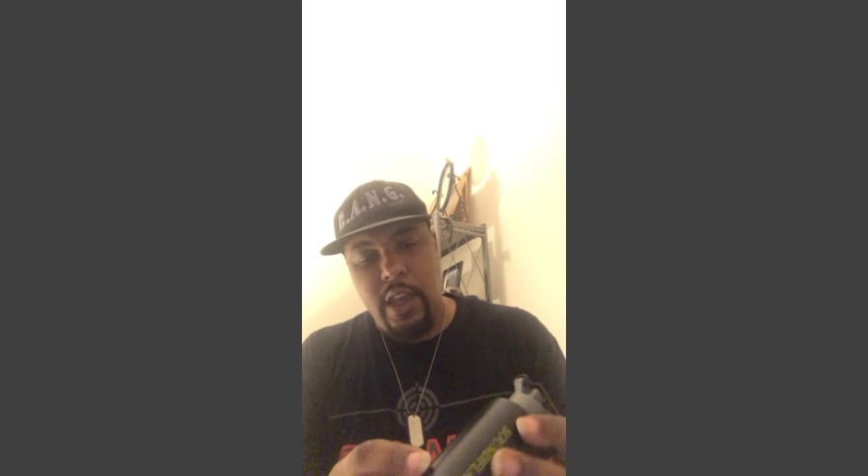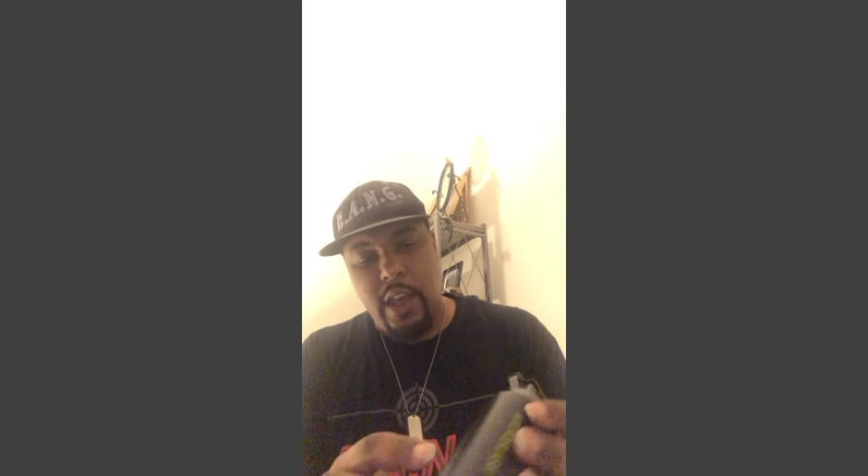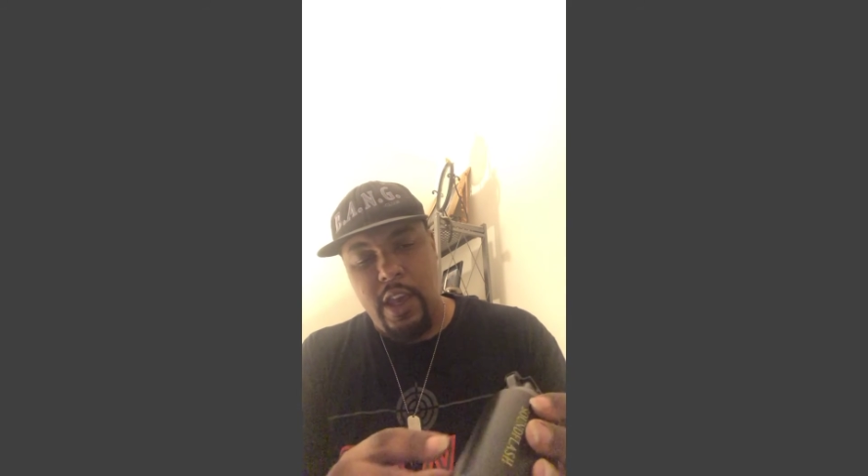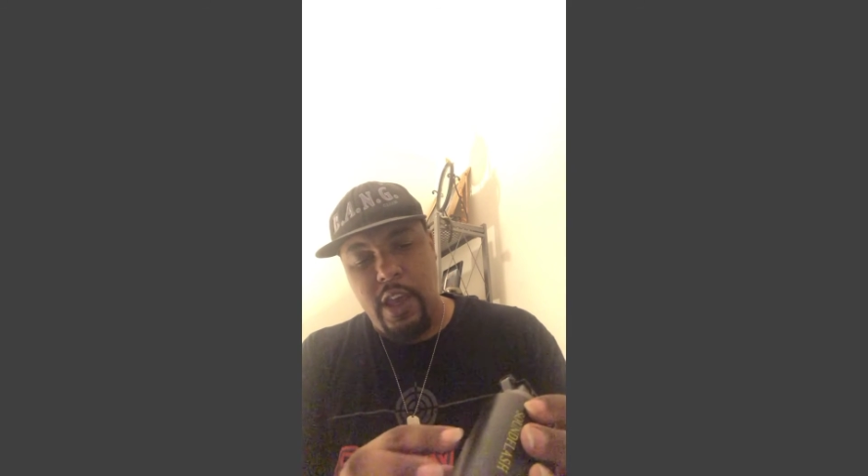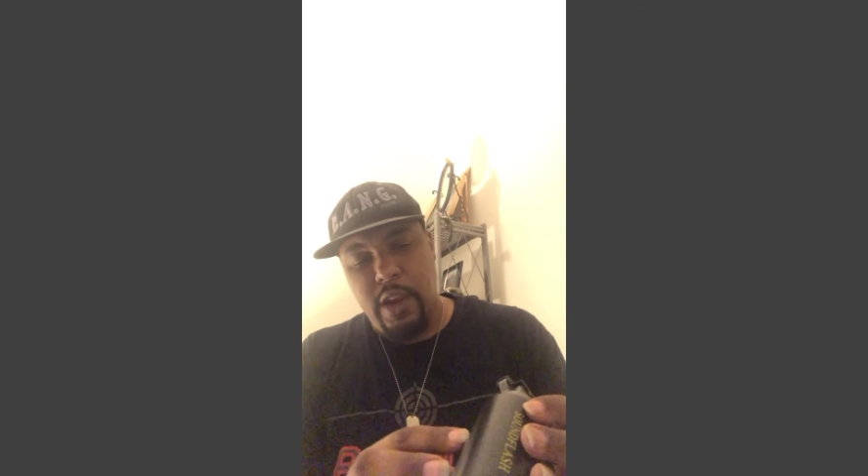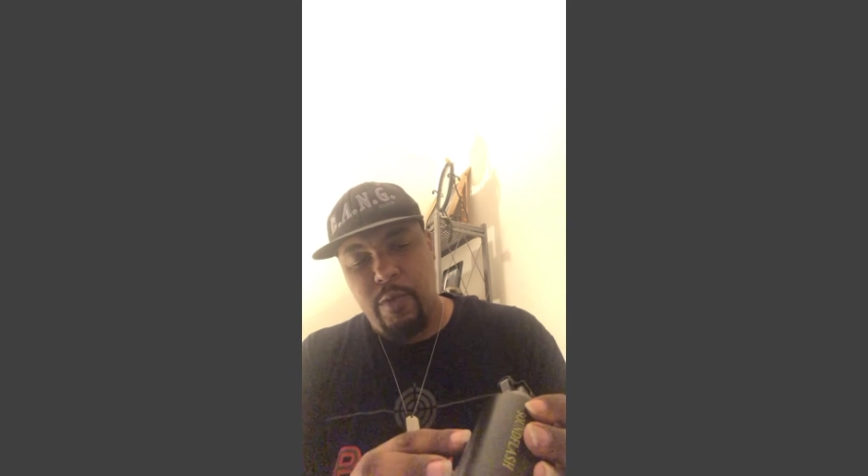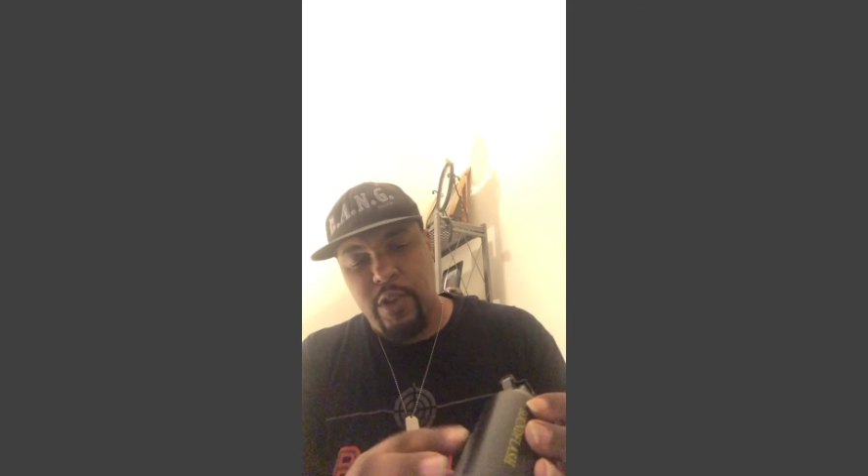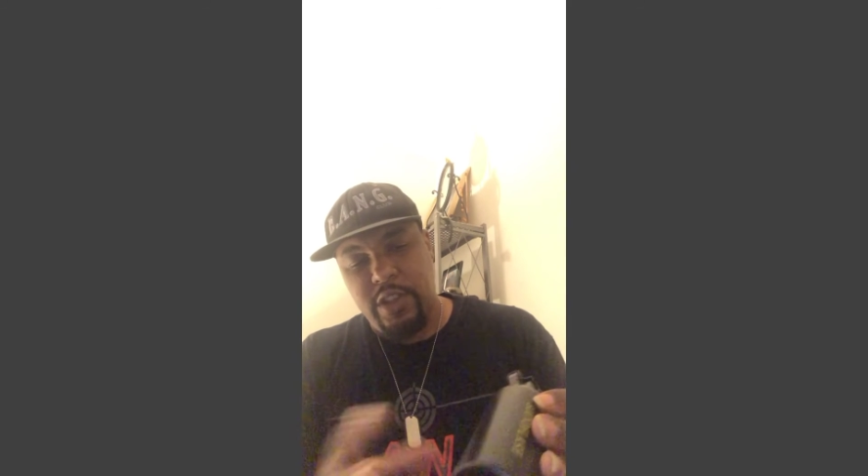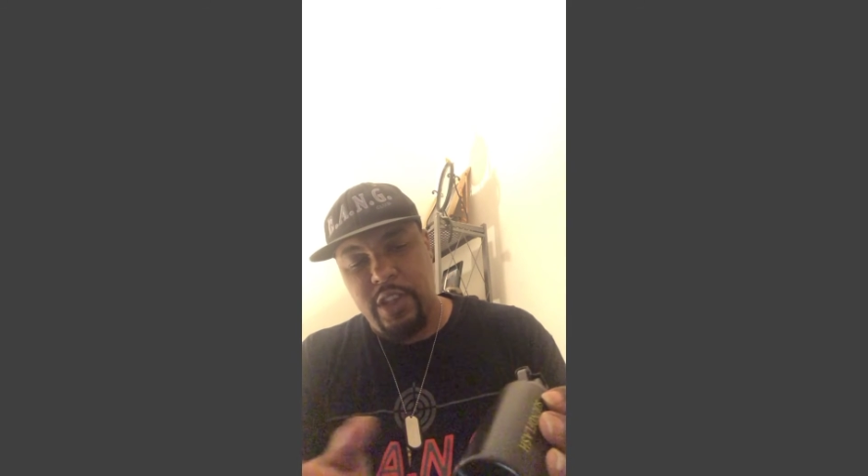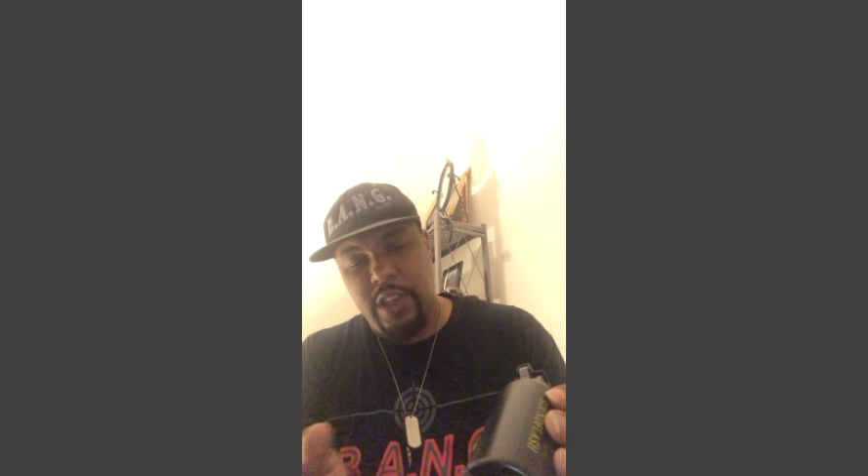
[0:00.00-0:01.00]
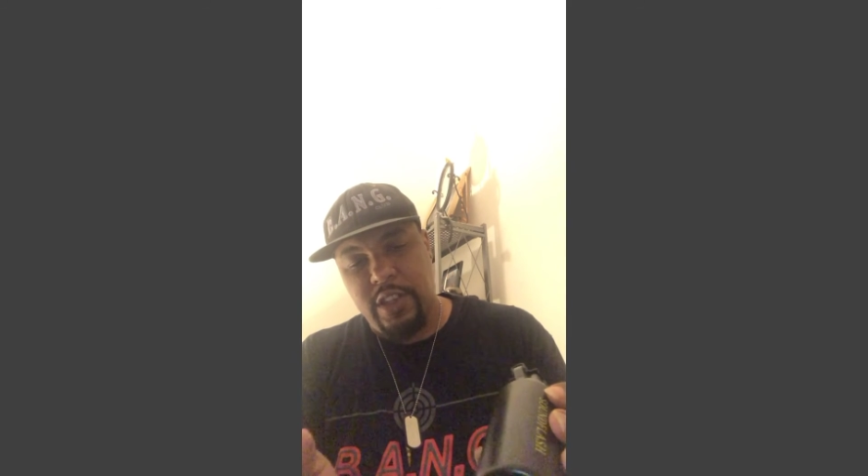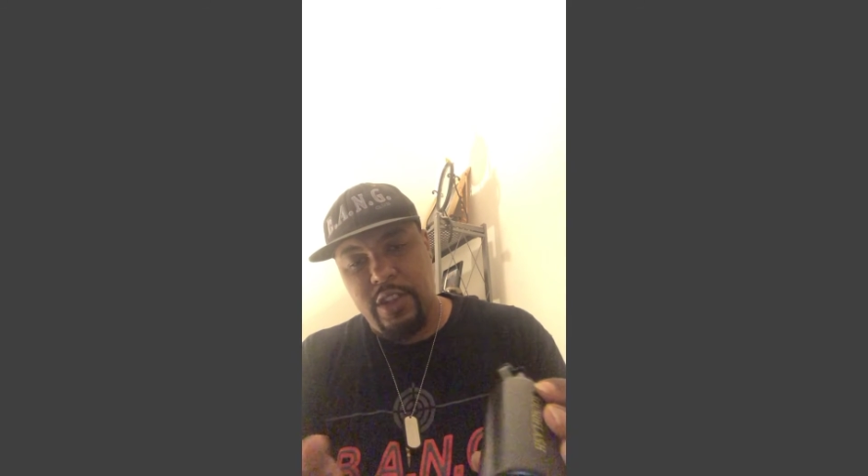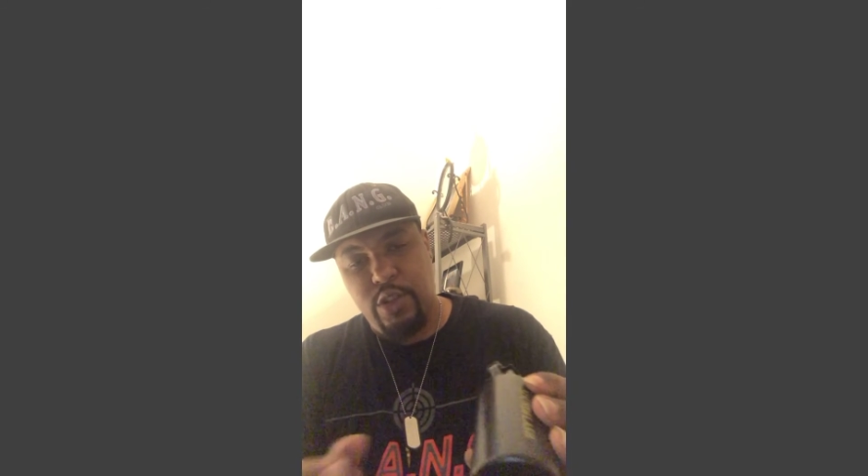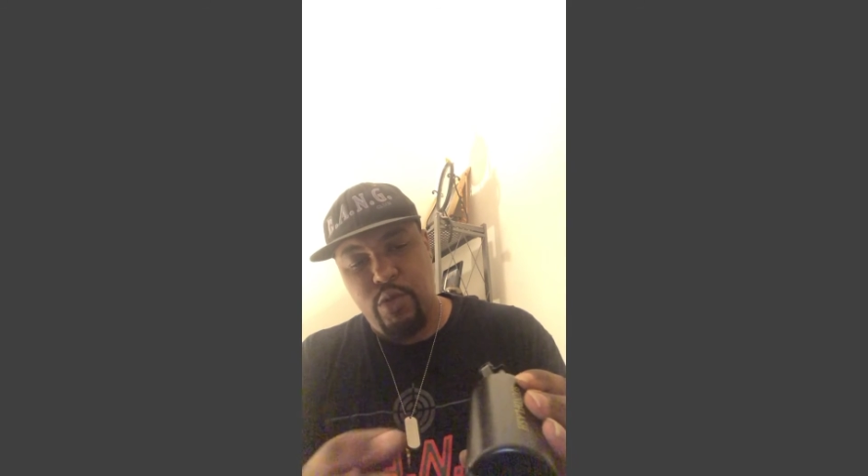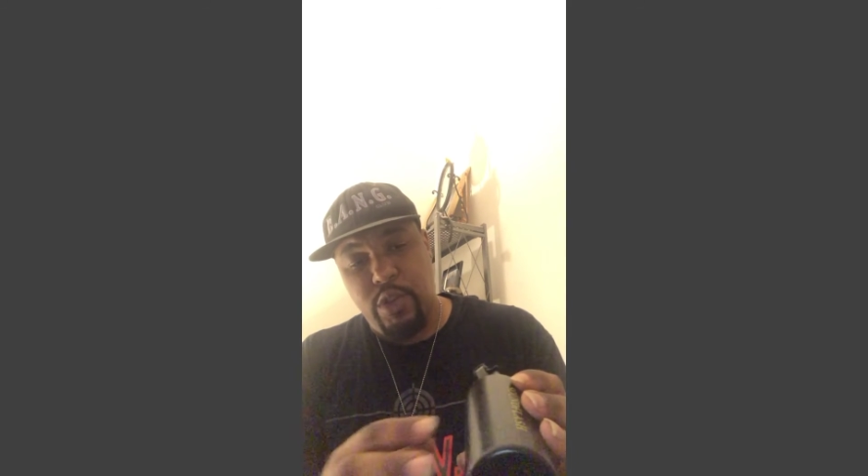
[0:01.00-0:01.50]
and once it gets
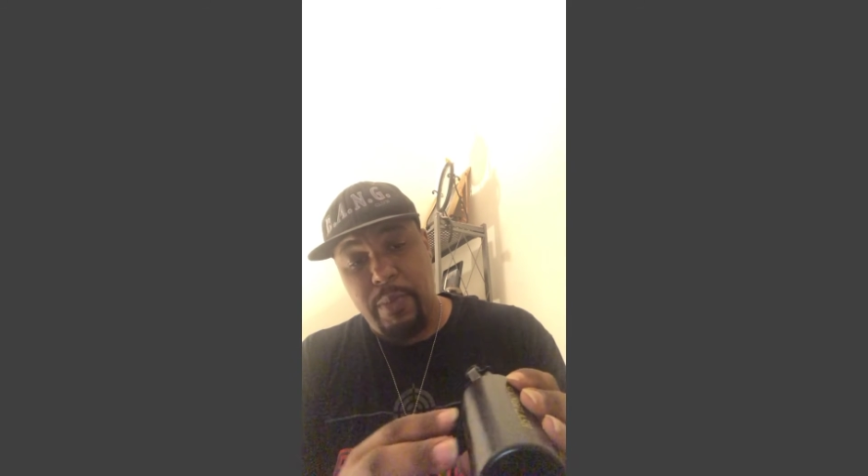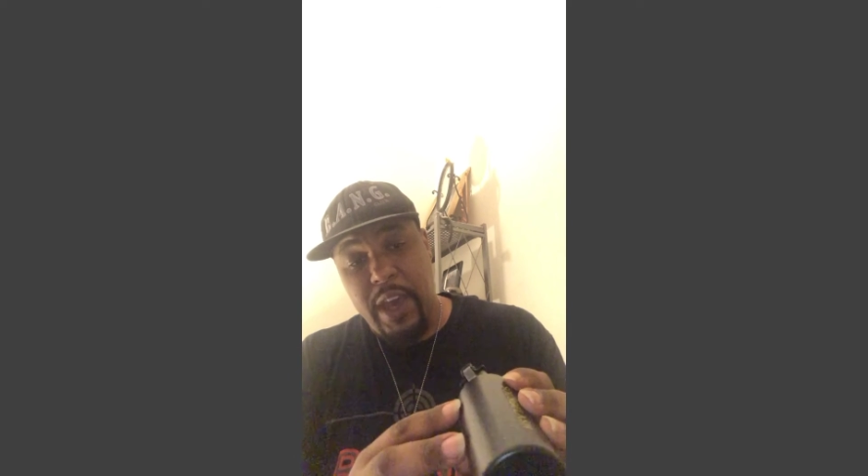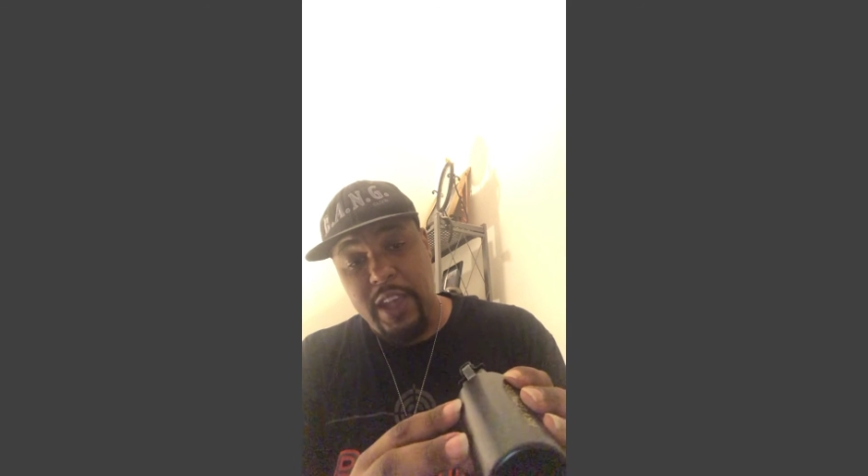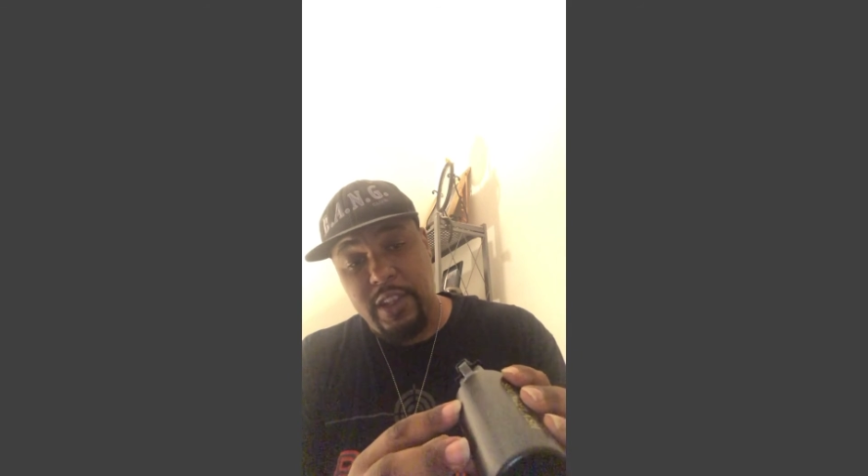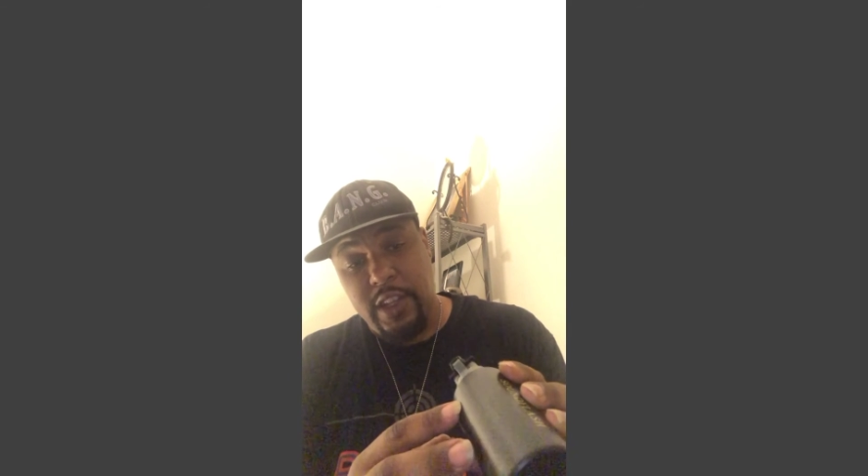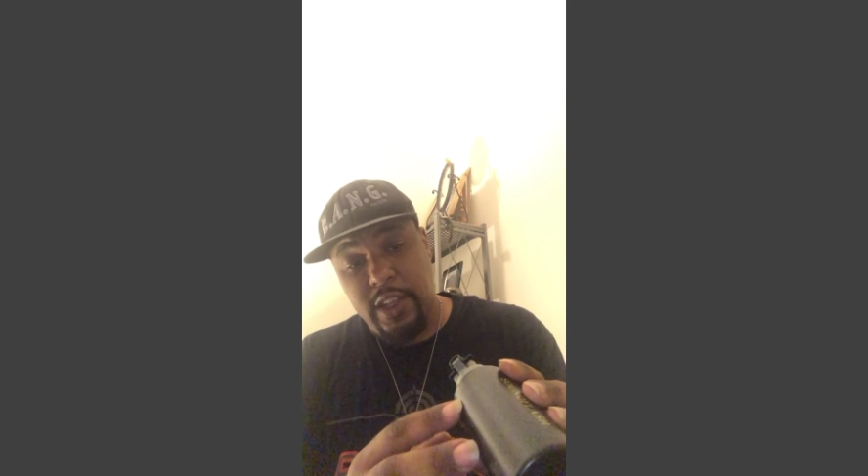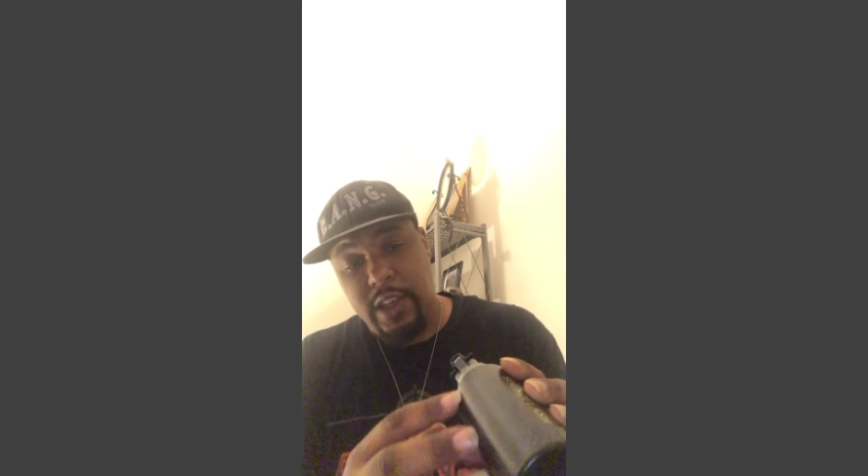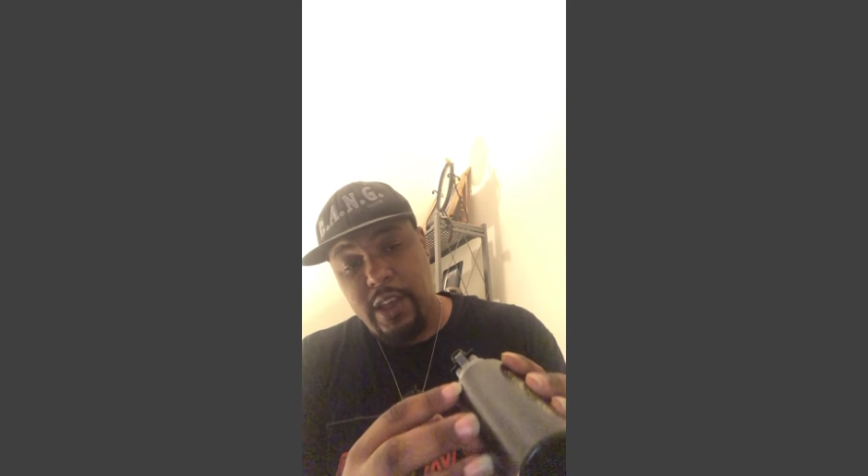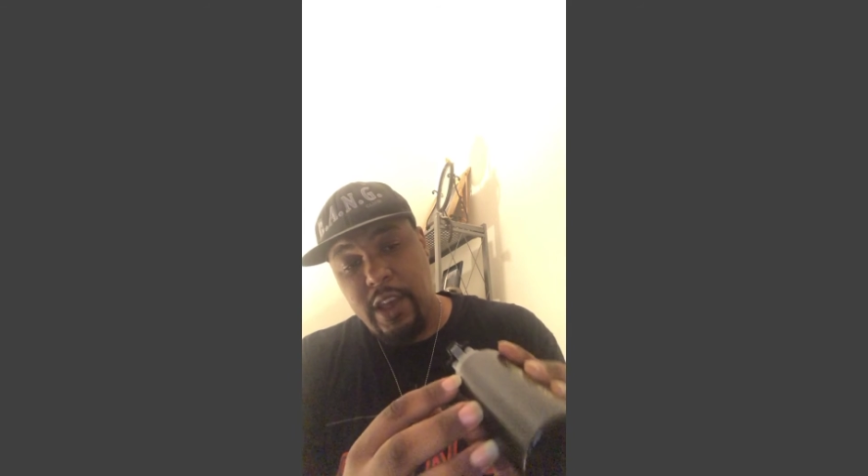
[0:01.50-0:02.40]
to capacity,